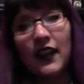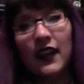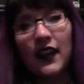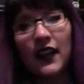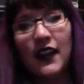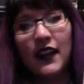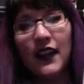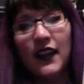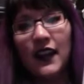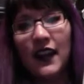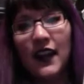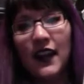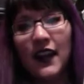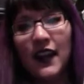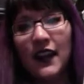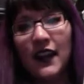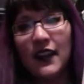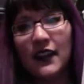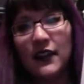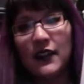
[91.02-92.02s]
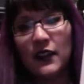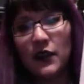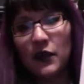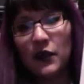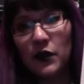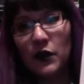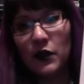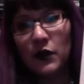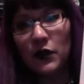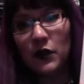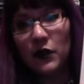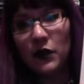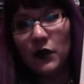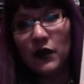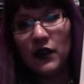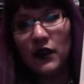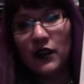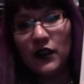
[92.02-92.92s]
It had its own